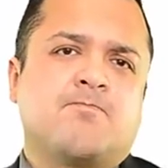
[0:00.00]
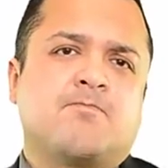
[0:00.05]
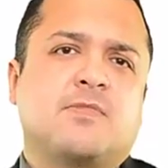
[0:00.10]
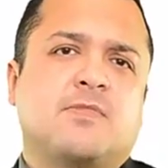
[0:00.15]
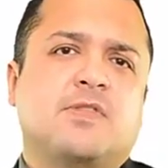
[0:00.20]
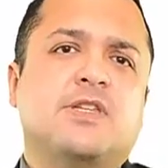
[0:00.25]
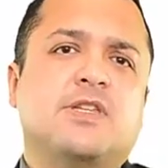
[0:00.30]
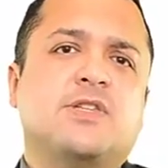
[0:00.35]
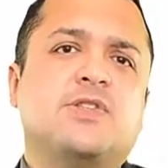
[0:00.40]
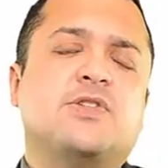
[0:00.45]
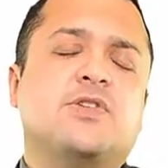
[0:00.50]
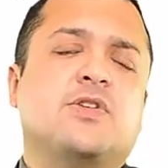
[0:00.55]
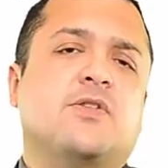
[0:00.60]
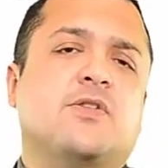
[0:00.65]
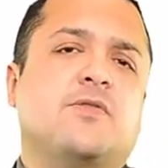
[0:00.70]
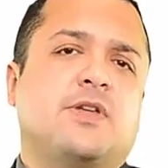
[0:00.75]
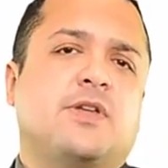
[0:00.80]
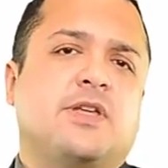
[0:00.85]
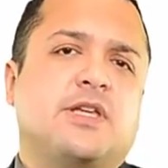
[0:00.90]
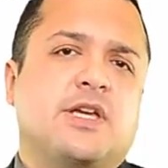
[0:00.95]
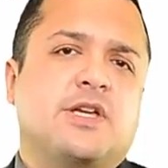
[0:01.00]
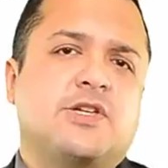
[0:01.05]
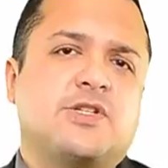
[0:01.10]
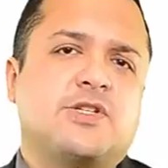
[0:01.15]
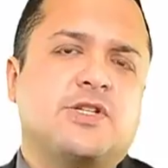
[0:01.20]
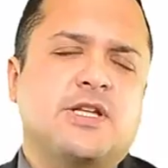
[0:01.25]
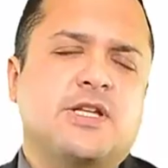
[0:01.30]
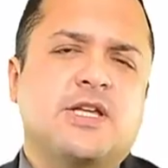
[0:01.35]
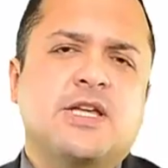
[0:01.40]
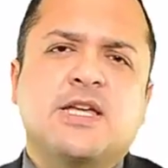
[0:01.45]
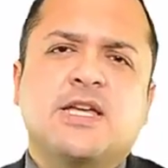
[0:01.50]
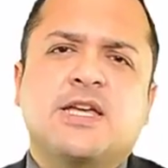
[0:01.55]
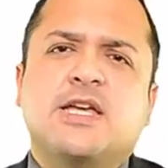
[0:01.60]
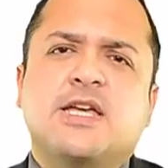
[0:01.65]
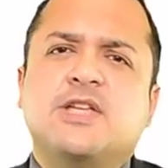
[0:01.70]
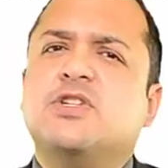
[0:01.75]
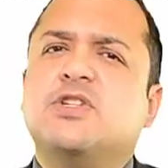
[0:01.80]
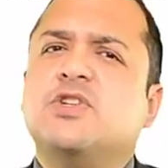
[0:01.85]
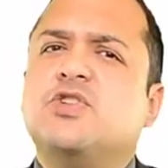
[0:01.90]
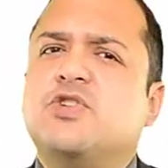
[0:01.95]
This certification
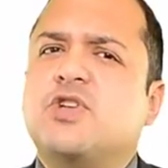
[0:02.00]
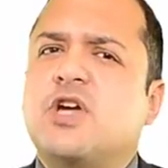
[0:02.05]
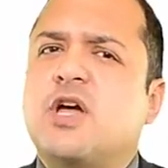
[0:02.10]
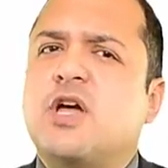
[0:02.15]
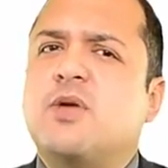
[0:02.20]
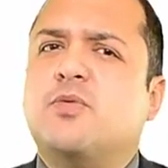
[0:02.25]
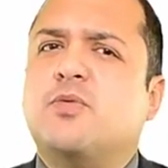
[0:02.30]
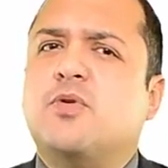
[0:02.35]
is a job